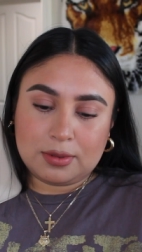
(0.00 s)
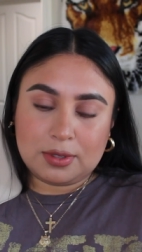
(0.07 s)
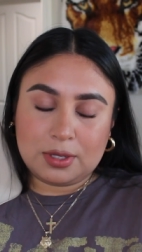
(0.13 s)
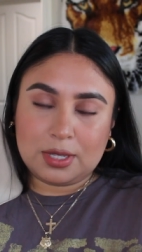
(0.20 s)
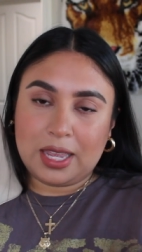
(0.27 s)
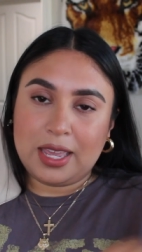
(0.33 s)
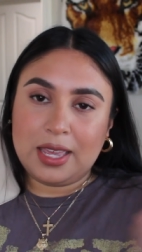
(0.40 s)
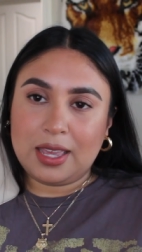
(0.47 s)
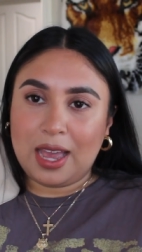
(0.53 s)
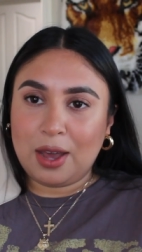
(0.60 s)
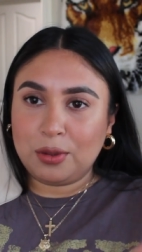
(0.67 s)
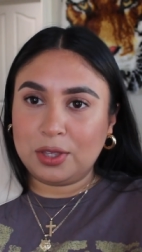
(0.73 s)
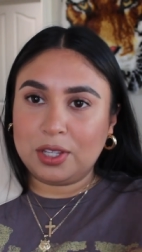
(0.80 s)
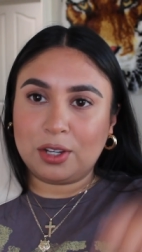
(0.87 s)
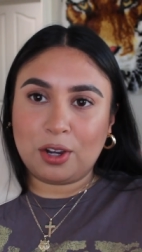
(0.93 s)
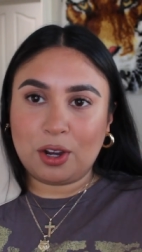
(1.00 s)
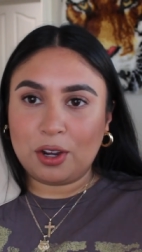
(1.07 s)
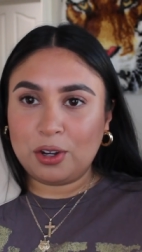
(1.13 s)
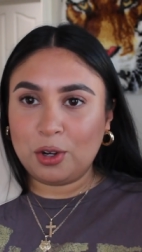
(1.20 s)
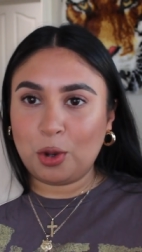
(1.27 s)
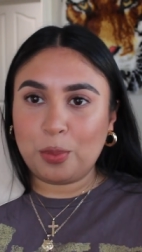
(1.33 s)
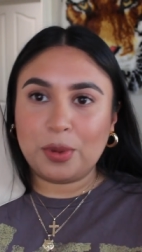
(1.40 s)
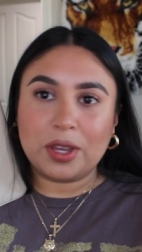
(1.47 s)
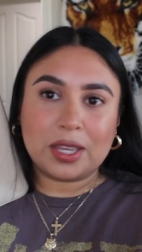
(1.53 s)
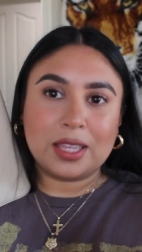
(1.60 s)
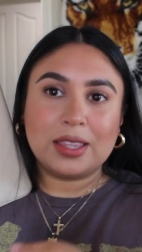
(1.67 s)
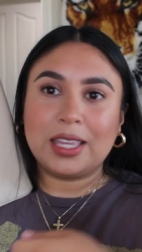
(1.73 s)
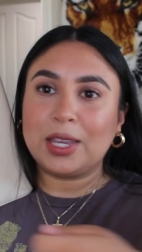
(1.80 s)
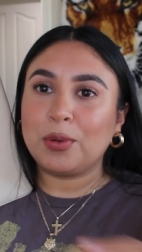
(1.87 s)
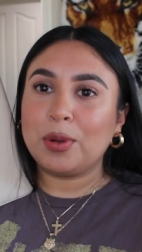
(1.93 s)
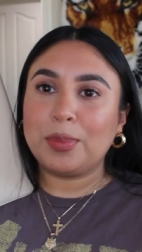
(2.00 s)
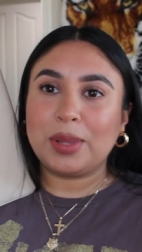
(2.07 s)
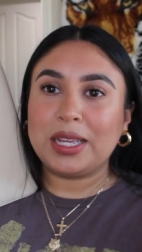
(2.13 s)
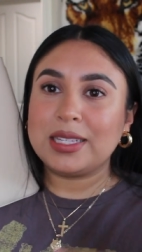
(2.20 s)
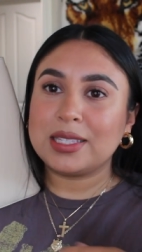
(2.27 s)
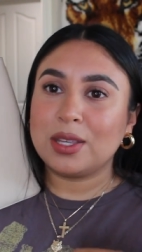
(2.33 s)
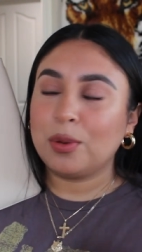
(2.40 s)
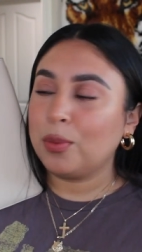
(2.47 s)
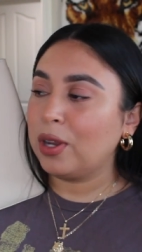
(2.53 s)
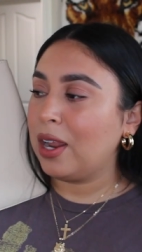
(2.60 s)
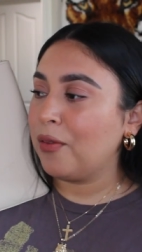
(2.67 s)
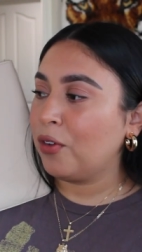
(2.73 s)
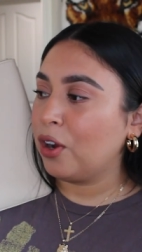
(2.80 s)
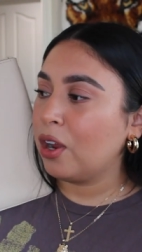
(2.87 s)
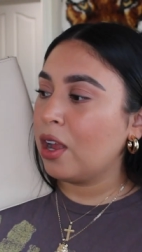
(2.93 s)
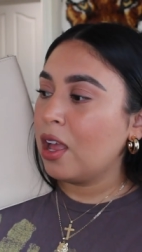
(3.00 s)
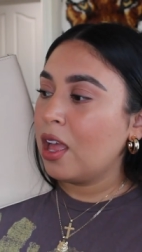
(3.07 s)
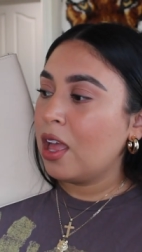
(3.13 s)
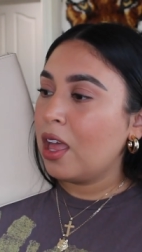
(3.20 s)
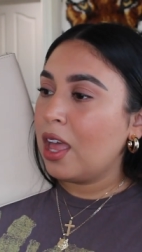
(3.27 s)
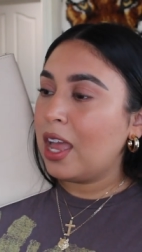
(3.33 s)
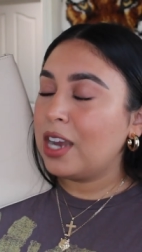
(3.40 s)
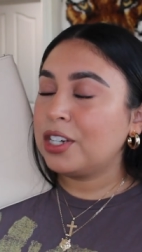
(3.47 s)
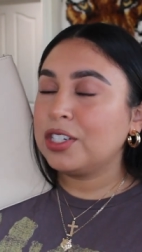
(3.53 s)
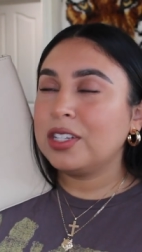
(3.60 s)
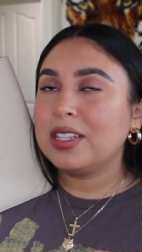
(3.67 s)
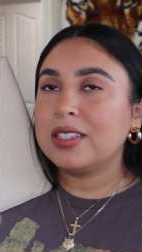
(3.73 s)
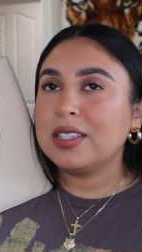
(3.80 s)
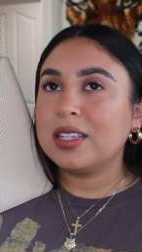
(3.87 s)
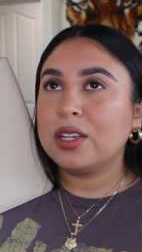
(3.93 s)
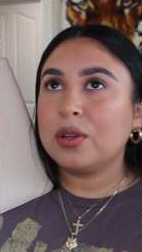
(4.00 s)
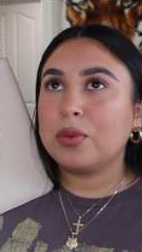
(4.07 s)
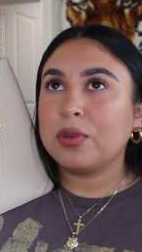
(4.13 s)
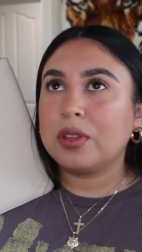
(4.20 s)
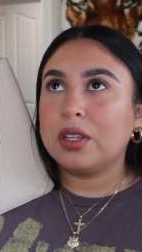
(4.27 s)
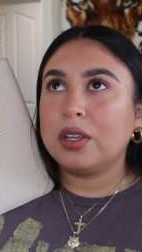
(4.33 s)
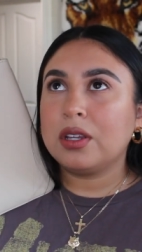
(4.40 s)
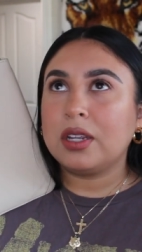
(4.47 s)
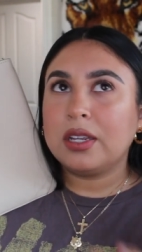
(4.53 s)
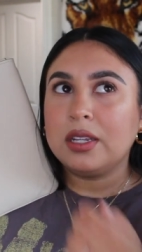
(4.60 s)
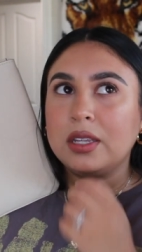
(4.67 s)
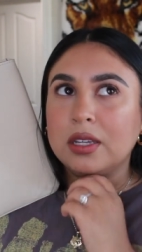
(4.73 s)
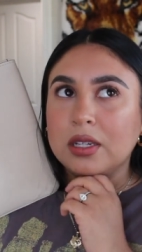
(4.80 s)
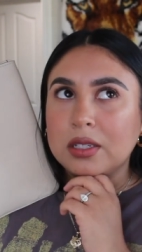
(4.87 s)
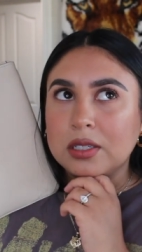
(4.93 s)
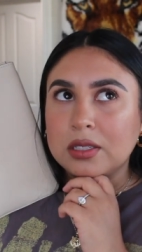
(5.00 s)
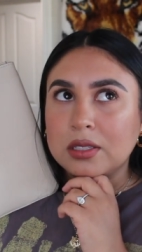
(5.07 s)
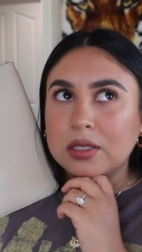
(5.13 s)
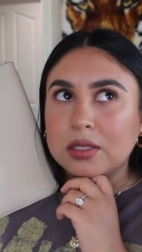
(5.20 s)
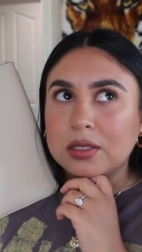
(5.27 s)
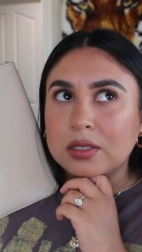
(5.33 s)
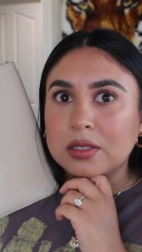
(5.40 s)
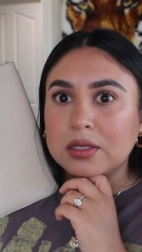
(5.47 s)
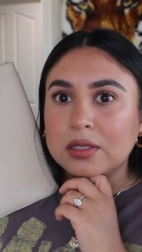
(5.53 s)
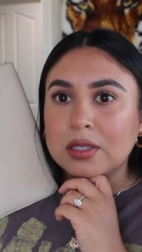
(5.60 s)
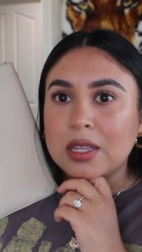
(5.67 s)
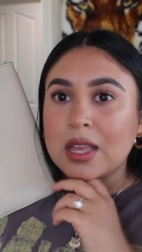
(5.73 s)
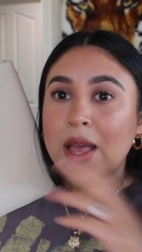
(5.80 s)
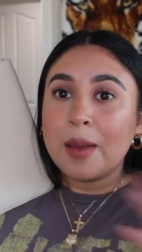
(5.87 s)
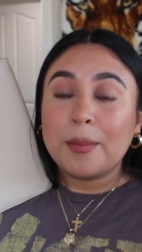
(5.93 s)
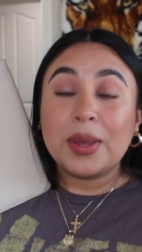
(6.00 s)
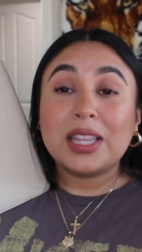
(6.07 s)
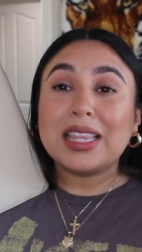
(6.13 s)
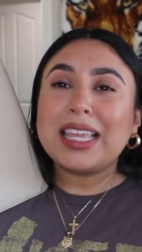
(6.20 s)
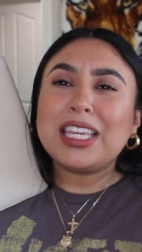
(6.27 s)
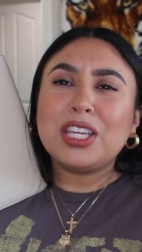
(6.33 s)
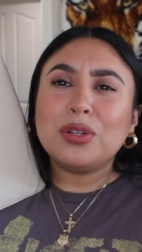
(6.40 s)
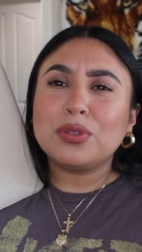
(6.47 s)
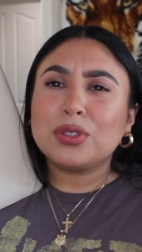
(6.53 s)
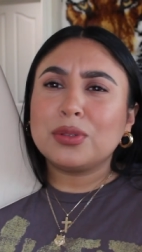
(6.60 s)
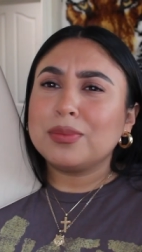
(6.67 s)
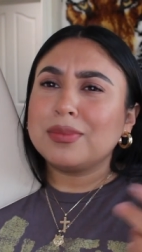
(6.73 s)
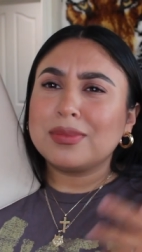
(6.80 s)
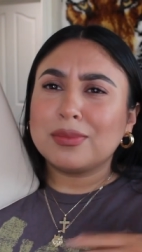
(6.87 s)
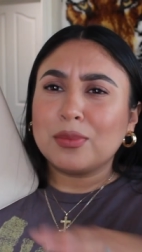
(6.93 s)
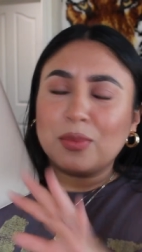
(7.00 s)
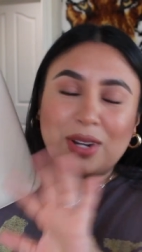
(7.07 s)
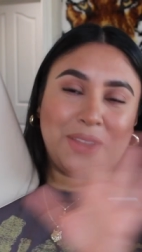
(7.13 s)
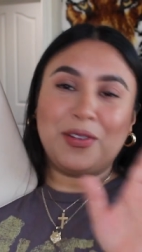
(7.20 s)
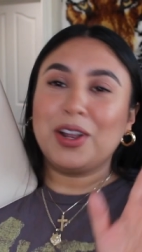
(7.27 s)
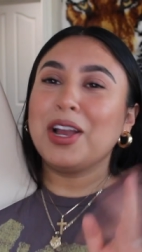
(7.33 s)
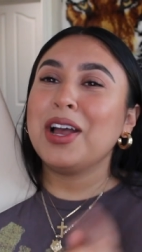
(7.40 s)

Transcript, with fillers: take out the current notebook and like replace it, whatever. Actually, that's like a really good idea. But like you whatever.